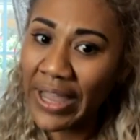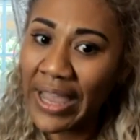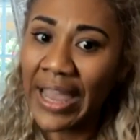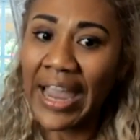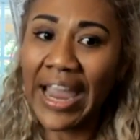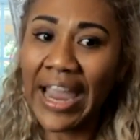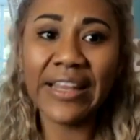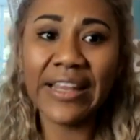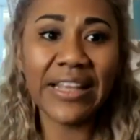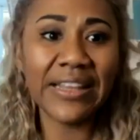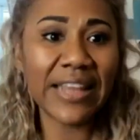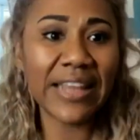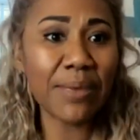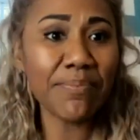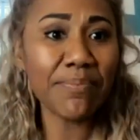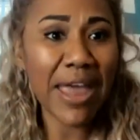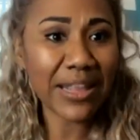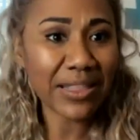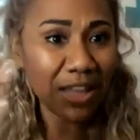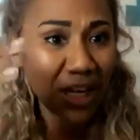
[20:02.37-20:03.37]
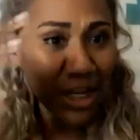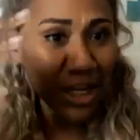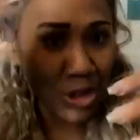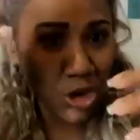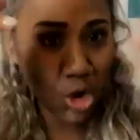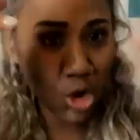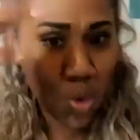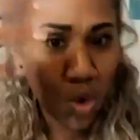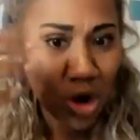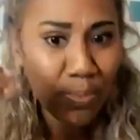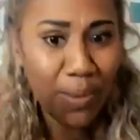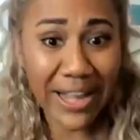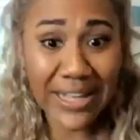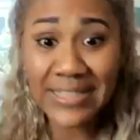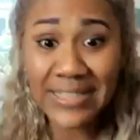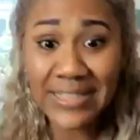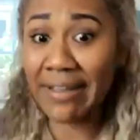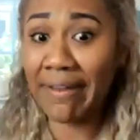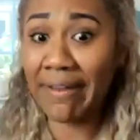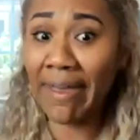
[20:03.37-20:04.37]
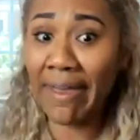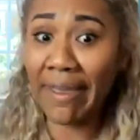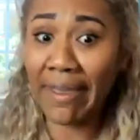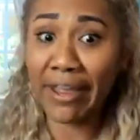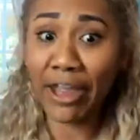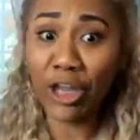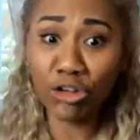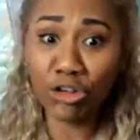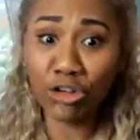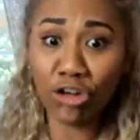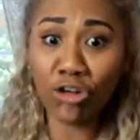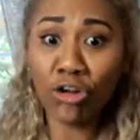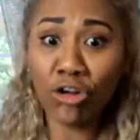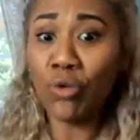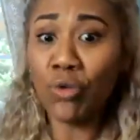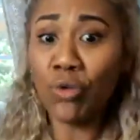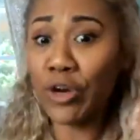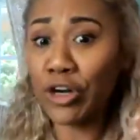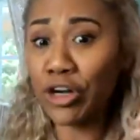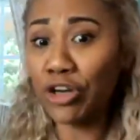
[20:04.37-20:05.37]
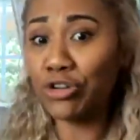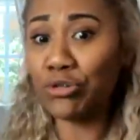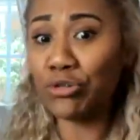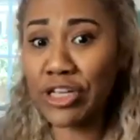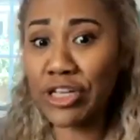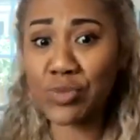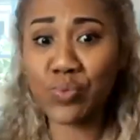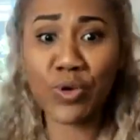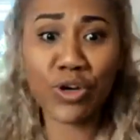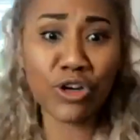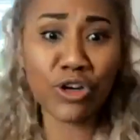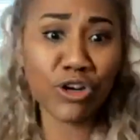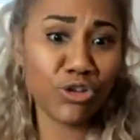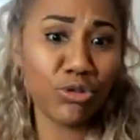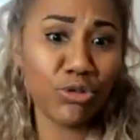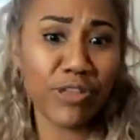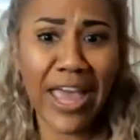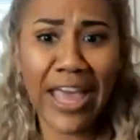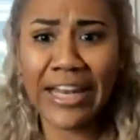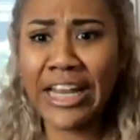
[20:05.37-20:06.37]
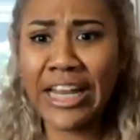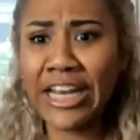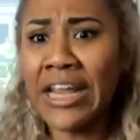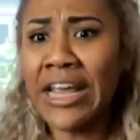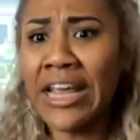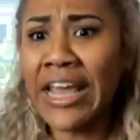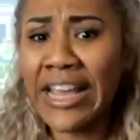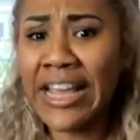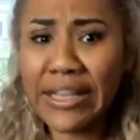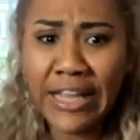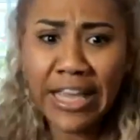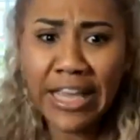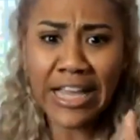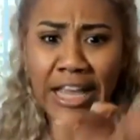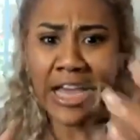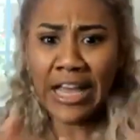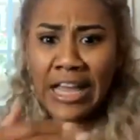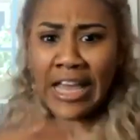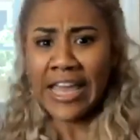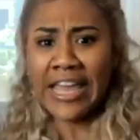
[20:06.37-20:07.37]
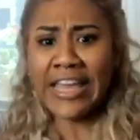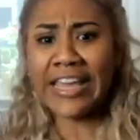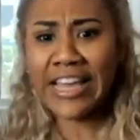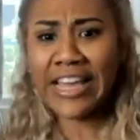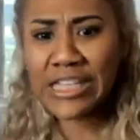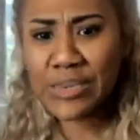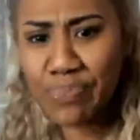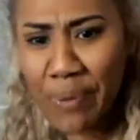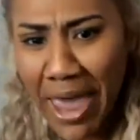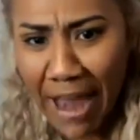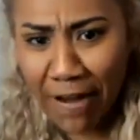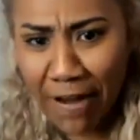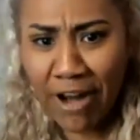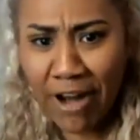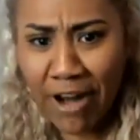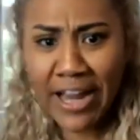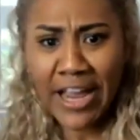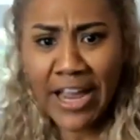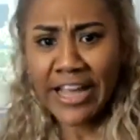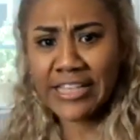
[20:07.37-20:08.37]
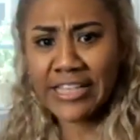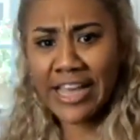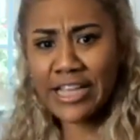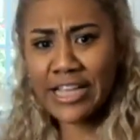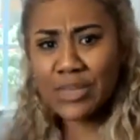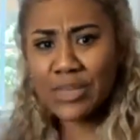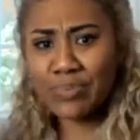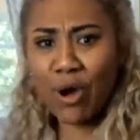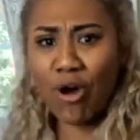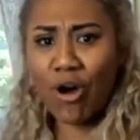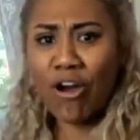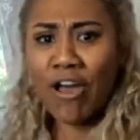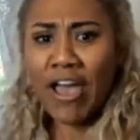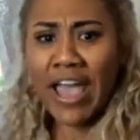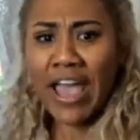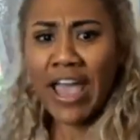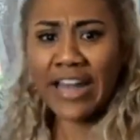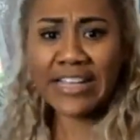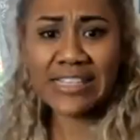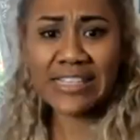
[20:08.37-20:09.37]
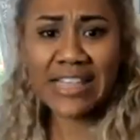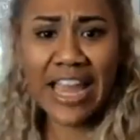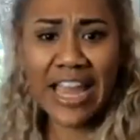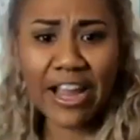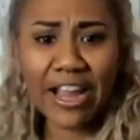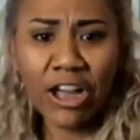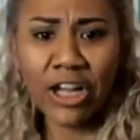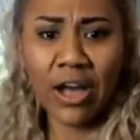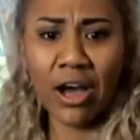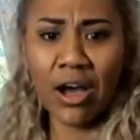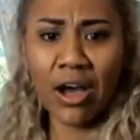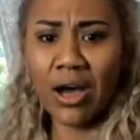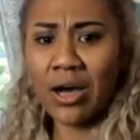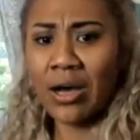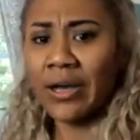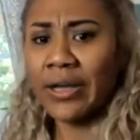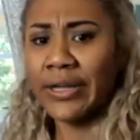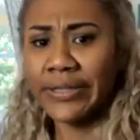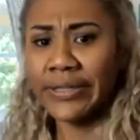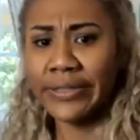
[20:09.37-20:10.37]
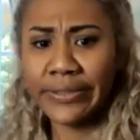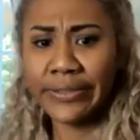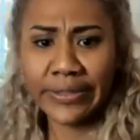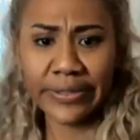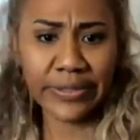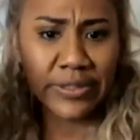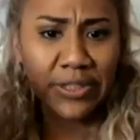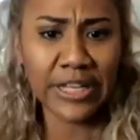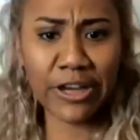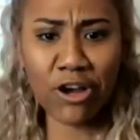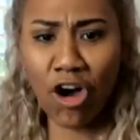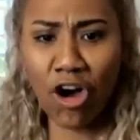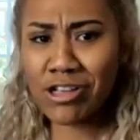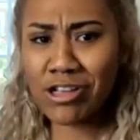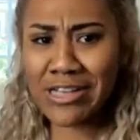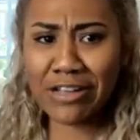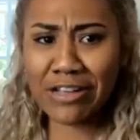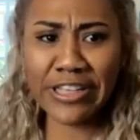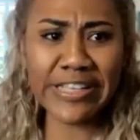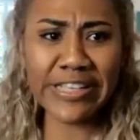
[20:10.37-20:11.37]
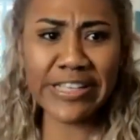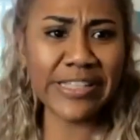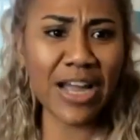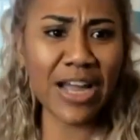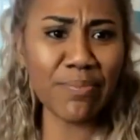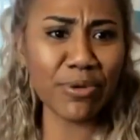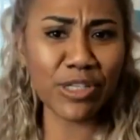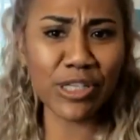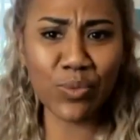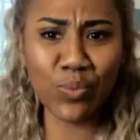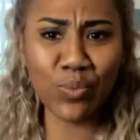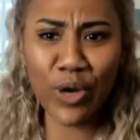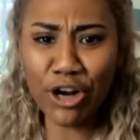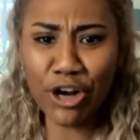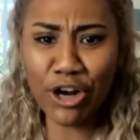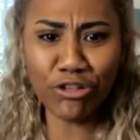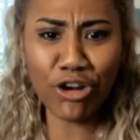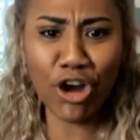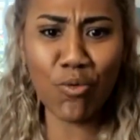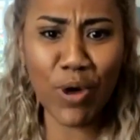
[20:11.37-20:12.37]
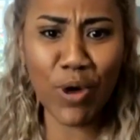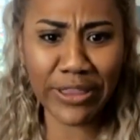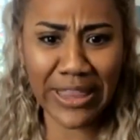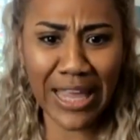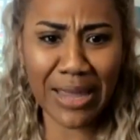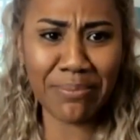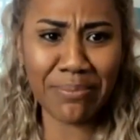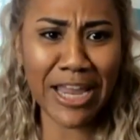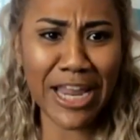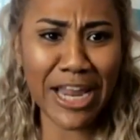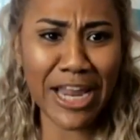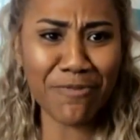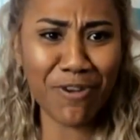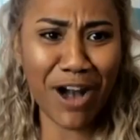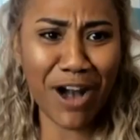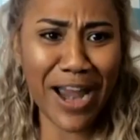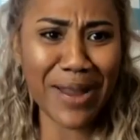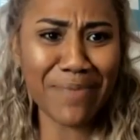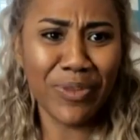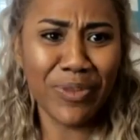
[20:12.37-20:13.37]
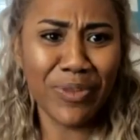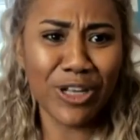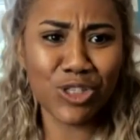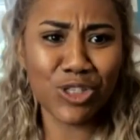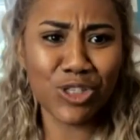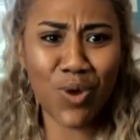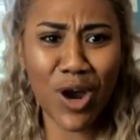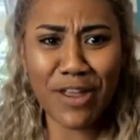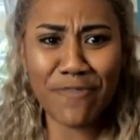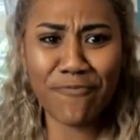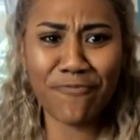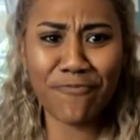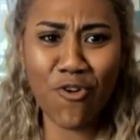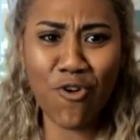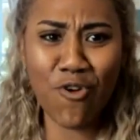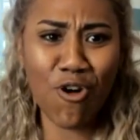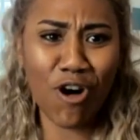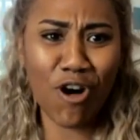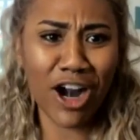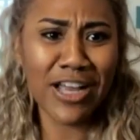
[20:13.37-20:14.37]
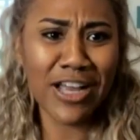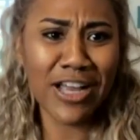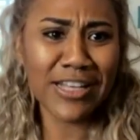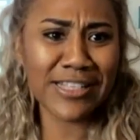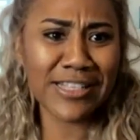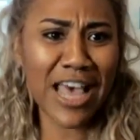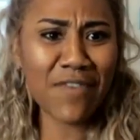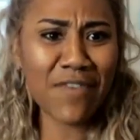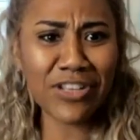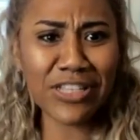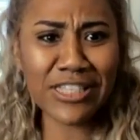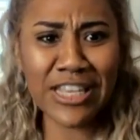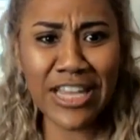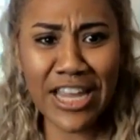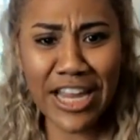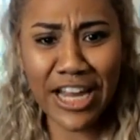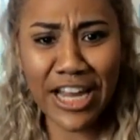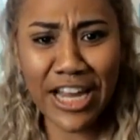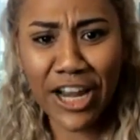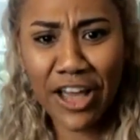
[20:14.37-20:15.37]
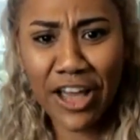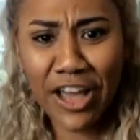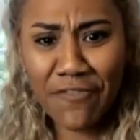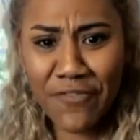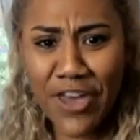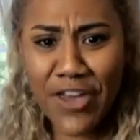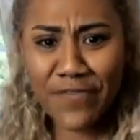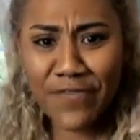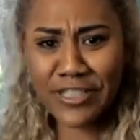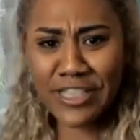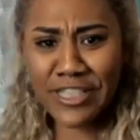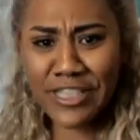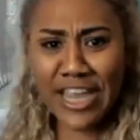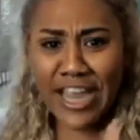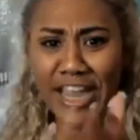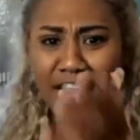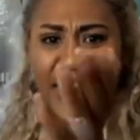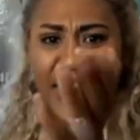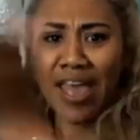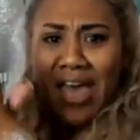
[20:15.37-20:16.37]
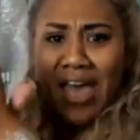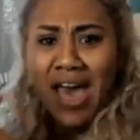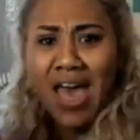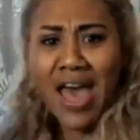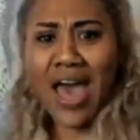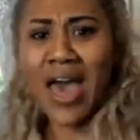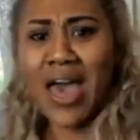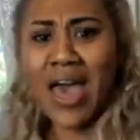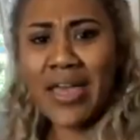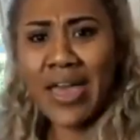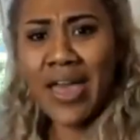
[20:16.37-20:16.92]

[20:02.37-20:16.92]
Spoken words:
and then they make the quarterback is saying, hey, you know, we're going to do this, we're going to do that. And then he gets back, right? Takes the ball and he's like, calls out these numbers and we don't know what they mean, right? 24, 17, 15, hut,